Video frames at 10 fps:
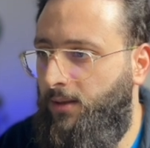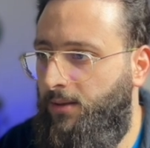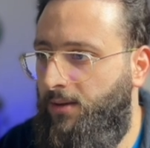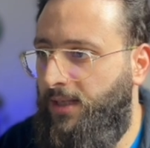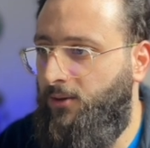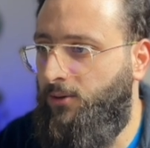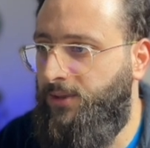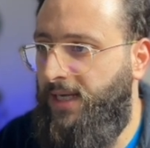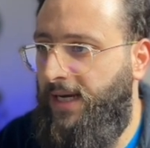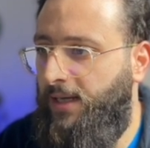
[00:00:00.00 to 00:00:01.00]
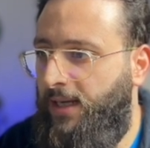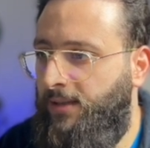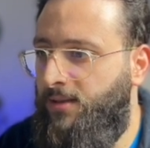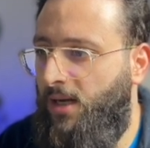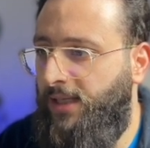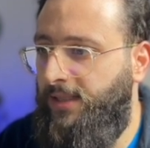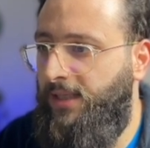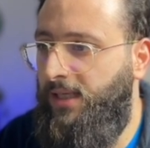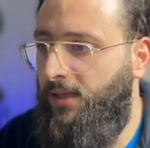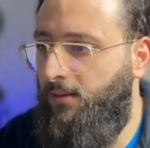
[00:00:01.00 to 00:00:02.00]
that contain int
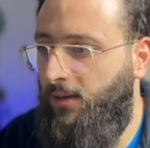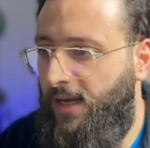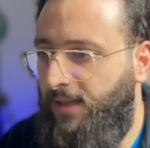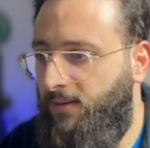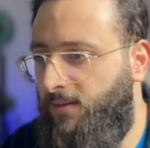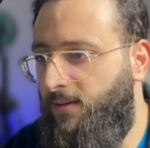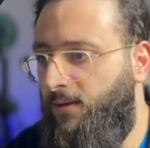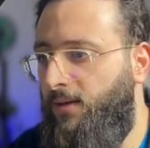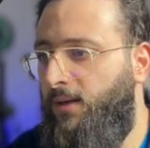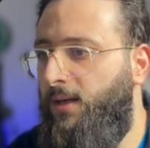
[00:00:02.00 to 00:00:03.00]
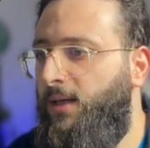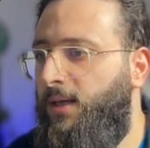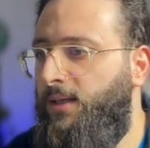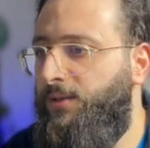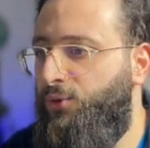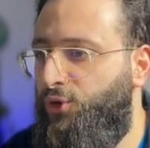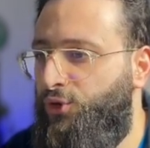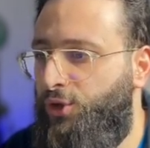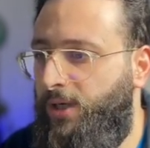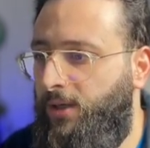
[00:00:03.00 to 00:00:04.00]
ID get,
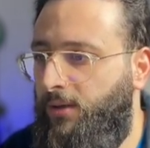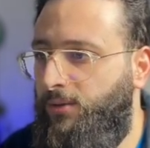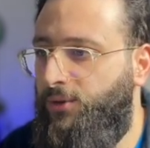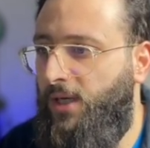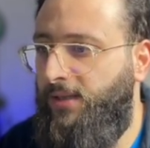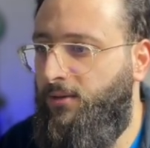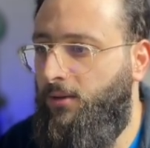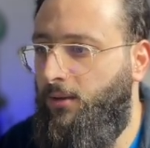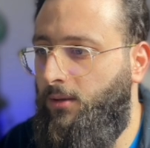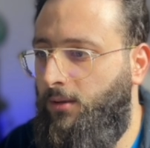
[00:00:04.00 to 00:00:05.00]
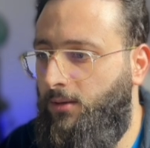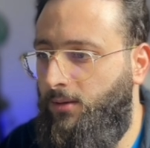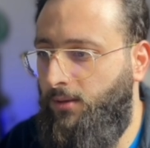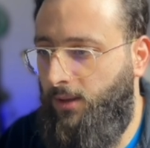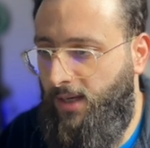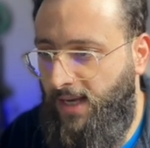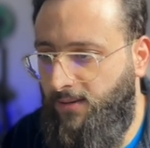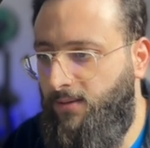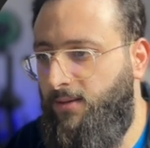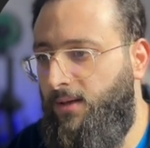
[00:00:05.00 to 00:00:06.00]
string title get,
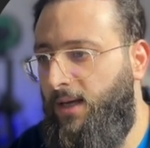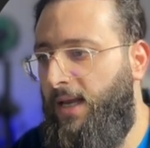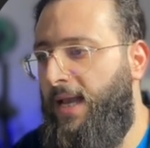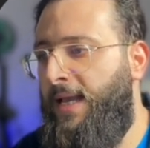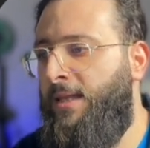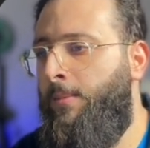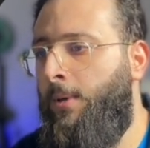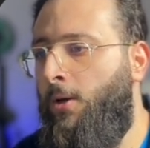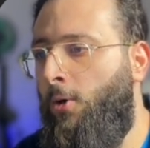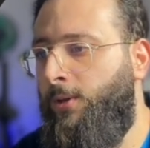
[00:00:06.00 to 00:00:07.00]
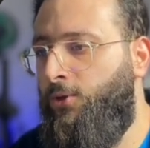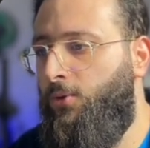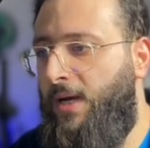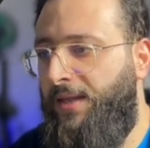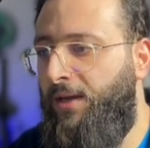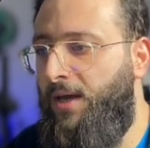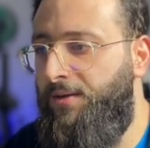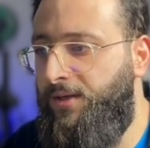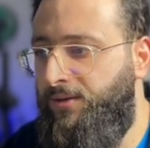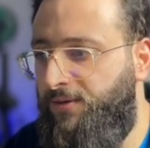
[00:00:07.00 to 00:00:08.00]
and I'm going to add another
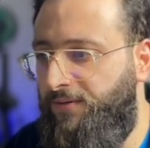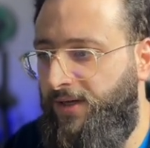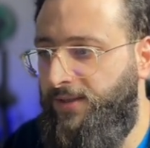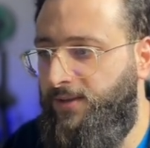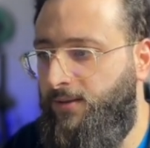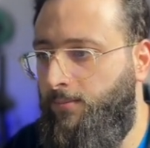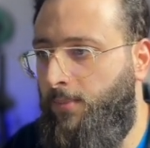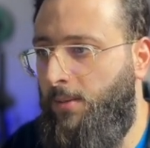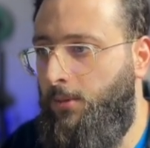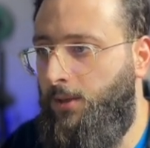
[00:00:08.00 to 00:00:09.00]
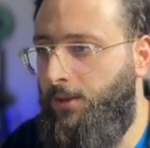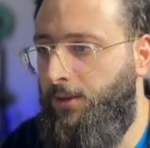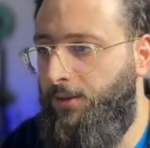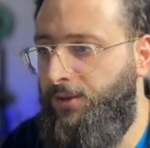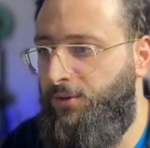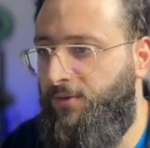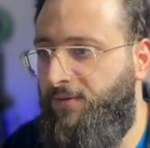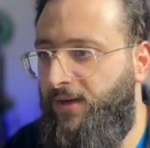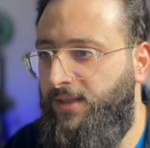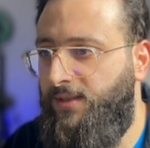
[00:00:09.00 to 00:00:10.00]
interface, public
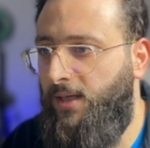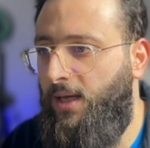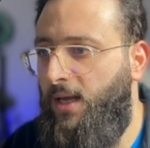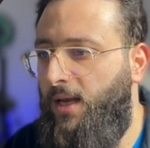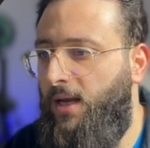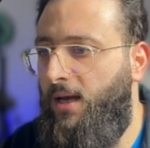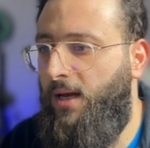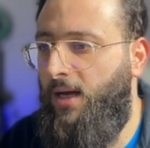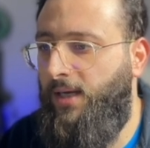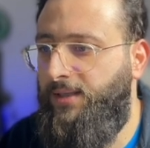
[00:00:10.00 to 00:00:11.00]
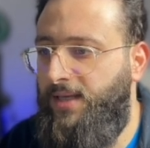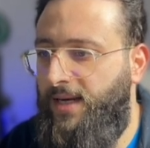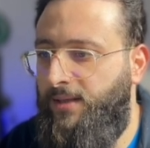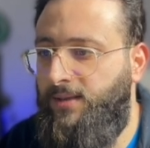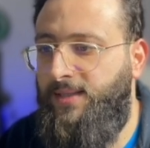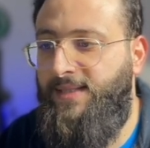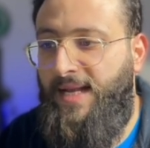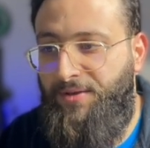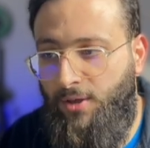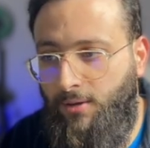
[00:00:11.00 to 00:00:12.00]
interface iTenant
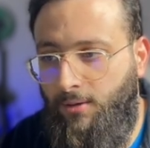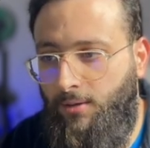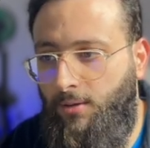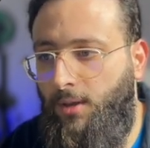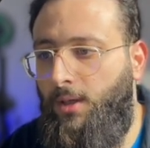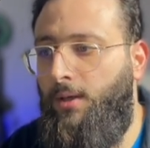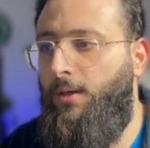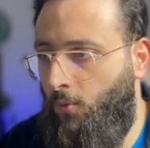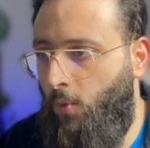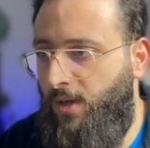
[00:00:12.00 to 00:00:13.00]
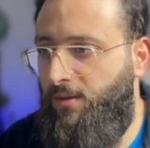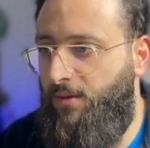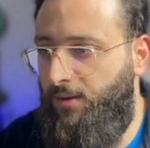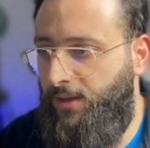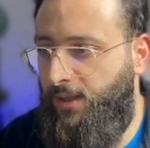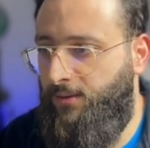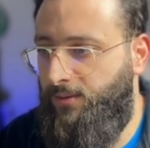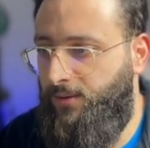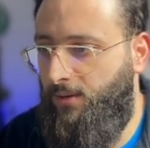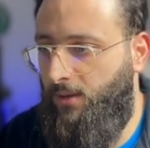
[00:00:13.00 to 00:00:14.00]
setter with
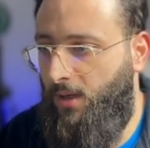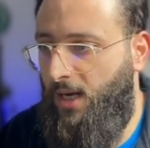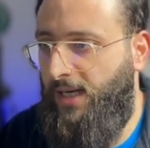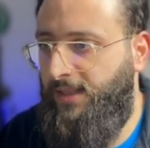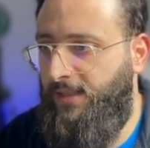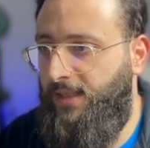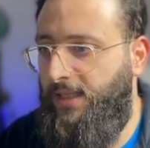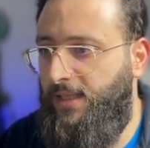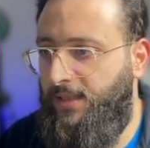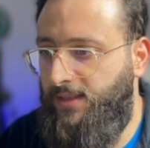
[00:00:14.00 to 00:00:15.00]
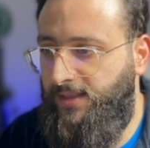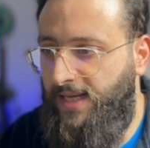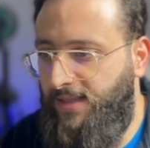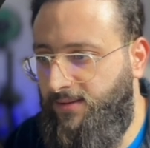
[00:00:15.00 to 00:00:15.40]
int ID set,